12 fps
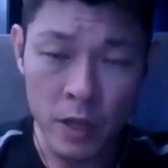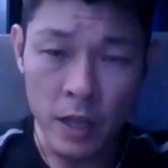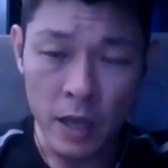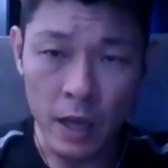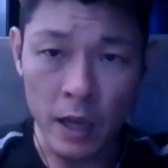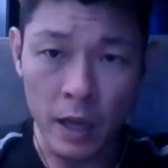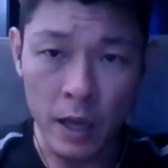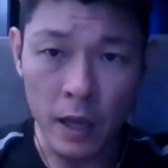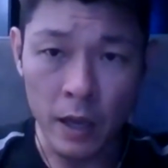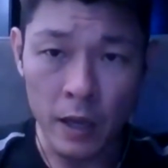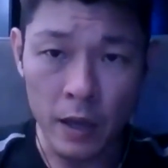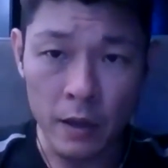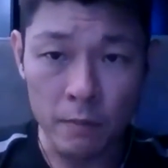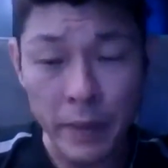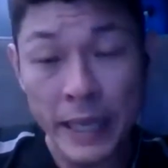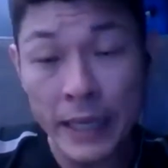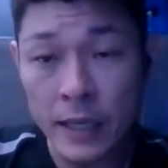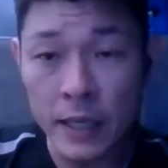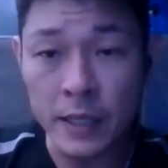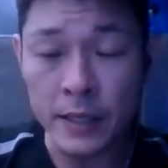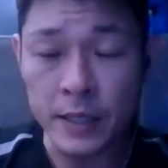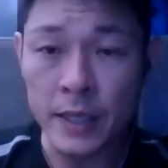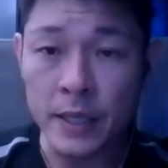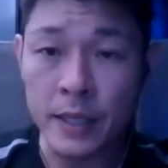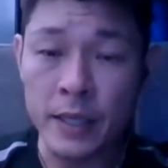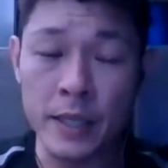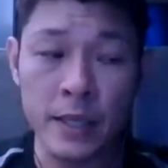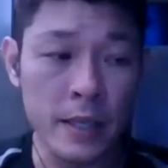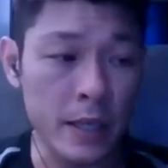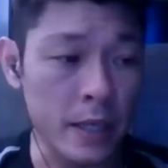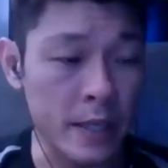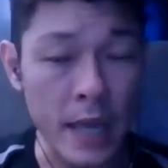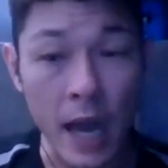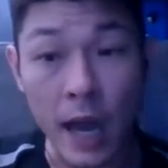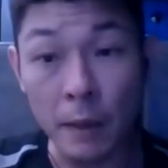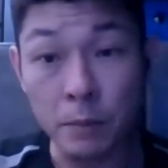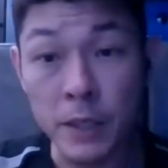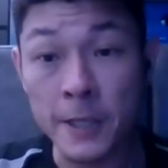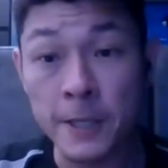mainly in the army.